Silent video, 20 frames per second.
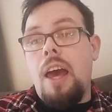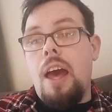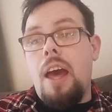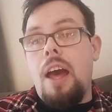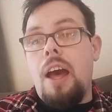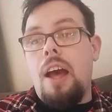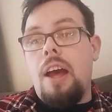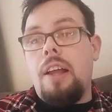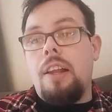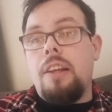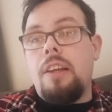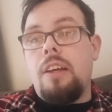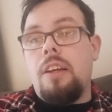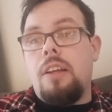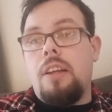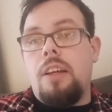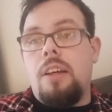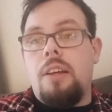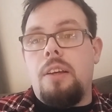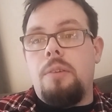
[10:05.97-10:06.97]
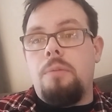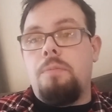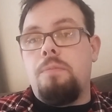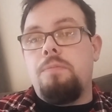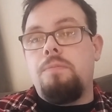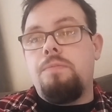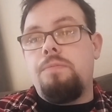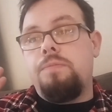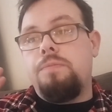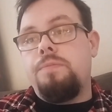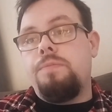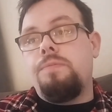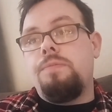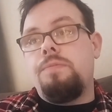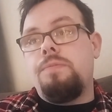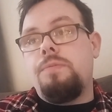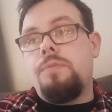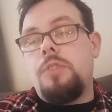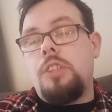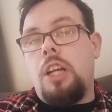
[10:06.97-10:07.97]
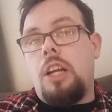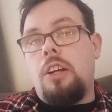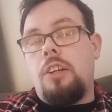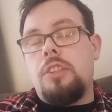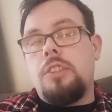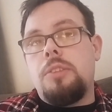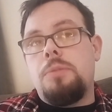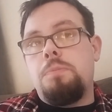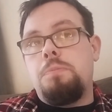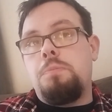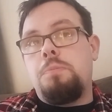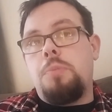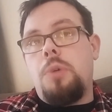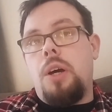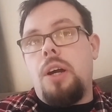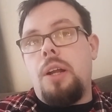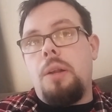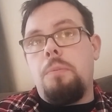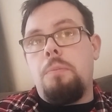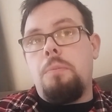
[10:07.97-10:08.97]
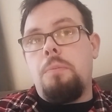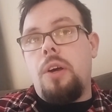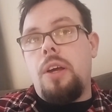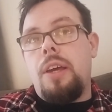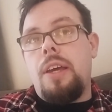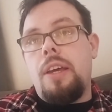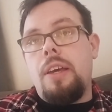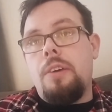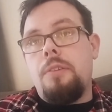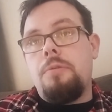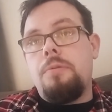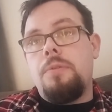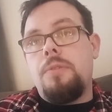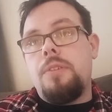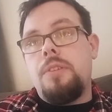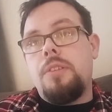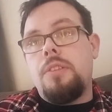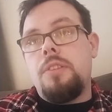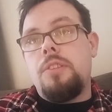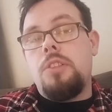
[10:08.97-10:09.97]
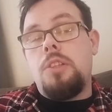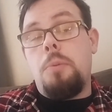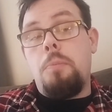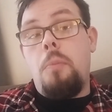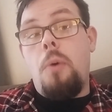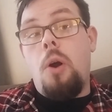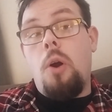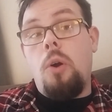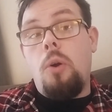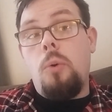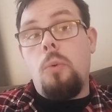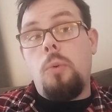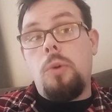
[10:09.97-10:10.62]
And Sarah's buying my gift tomorrow,